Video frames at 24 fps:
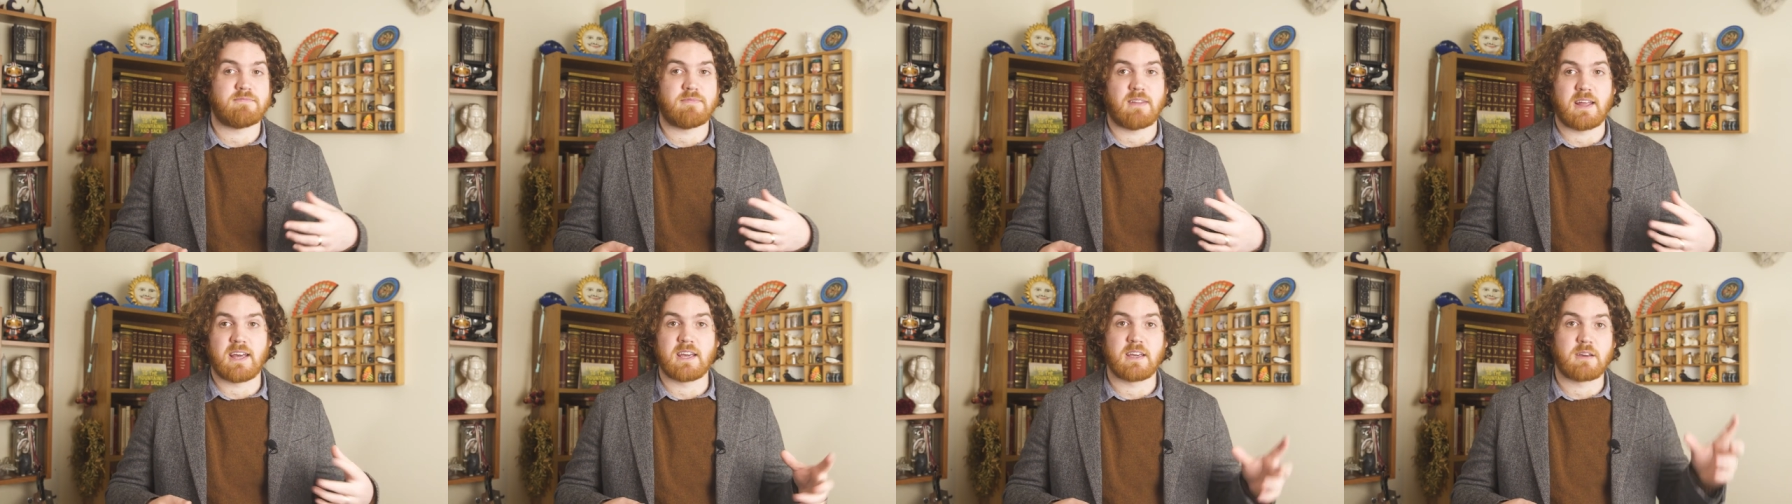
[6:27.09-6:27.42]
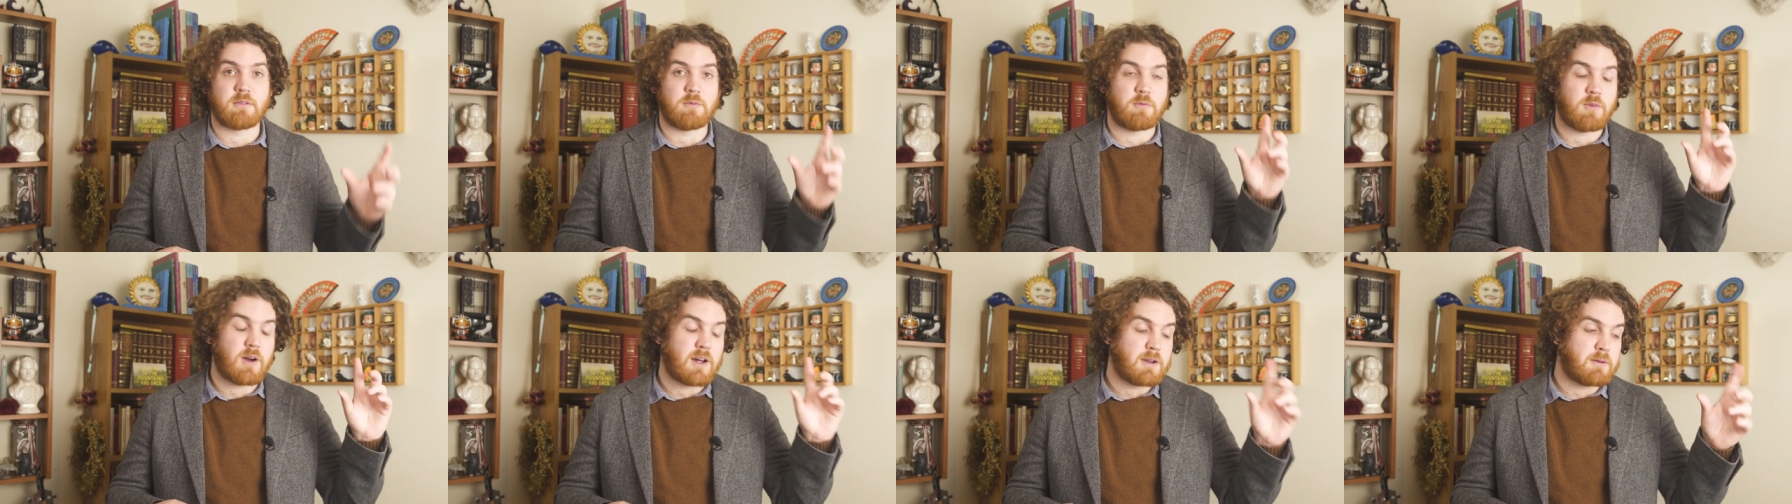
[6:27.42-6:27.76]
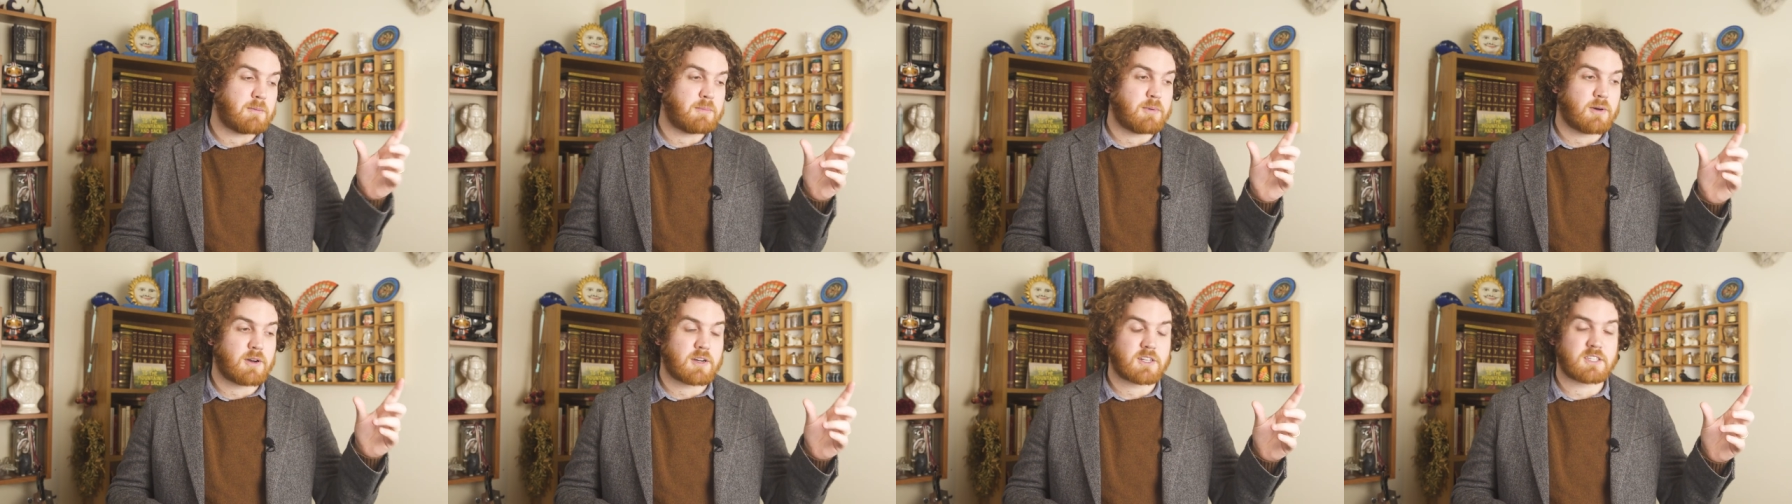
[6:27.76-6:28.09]
like one
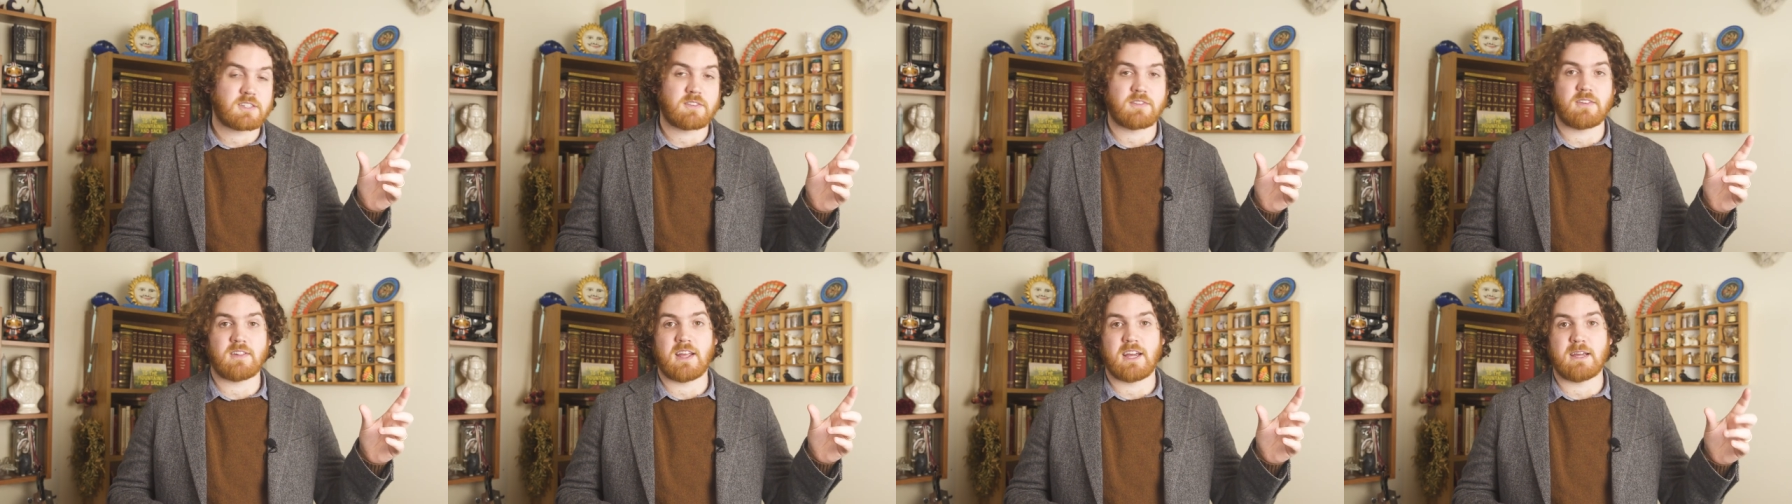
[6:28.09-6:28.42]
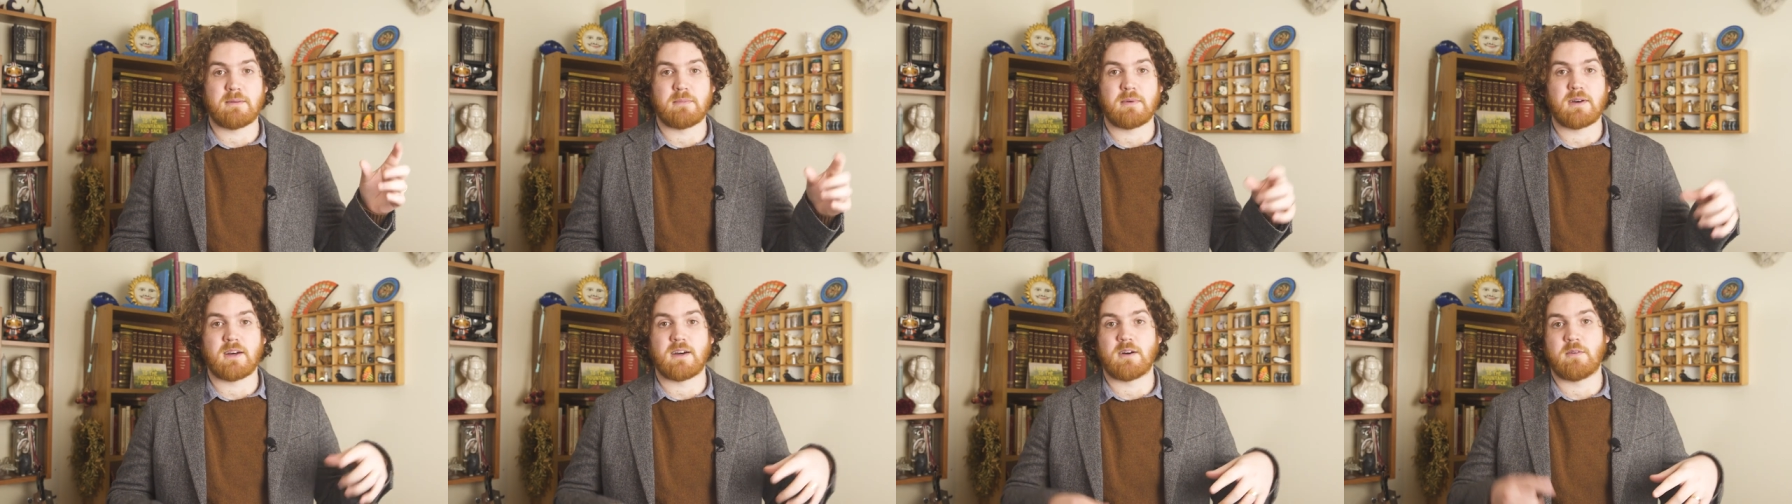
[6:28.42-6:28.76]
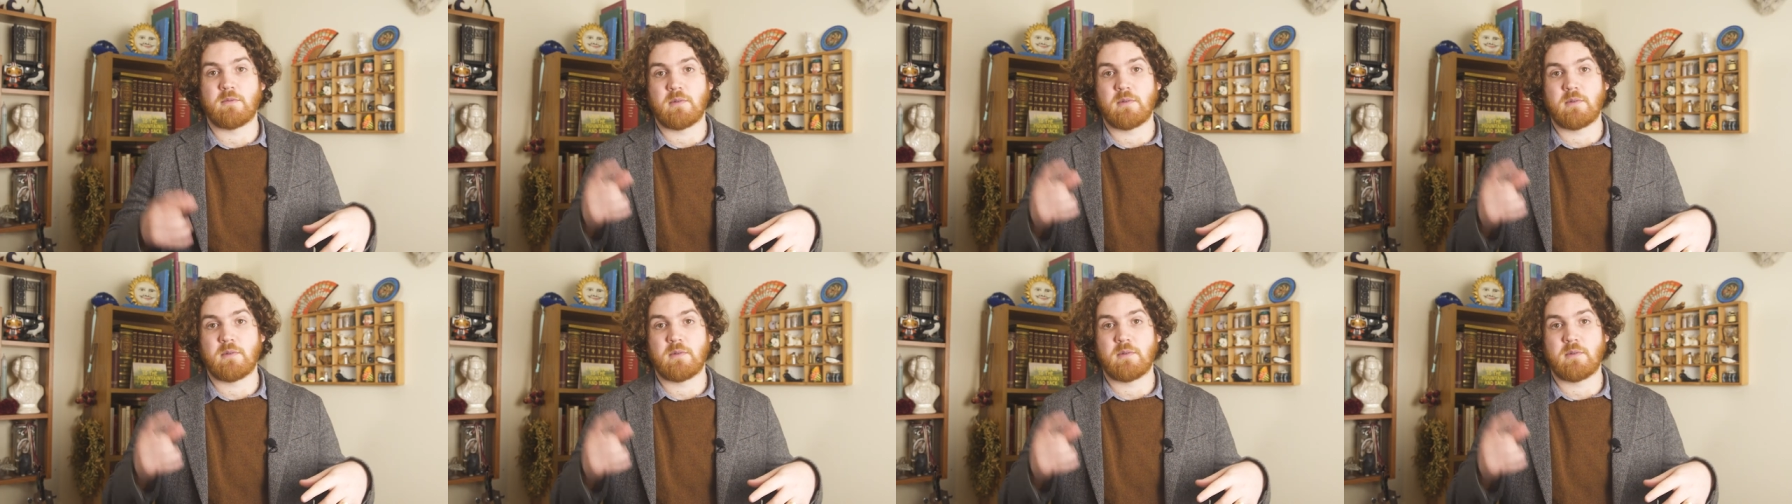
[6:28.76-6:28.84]
box for Labour,